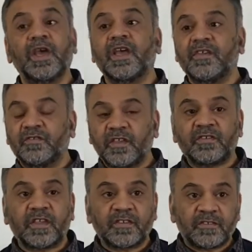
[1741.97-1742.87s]
Is
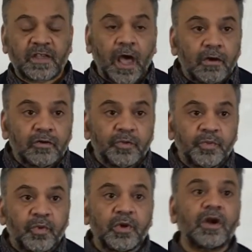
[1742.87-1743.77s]
this a sound
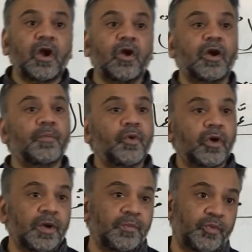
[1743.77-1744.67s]
plural or a
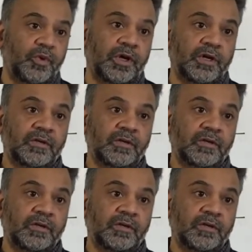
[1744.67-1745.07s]
broken plural?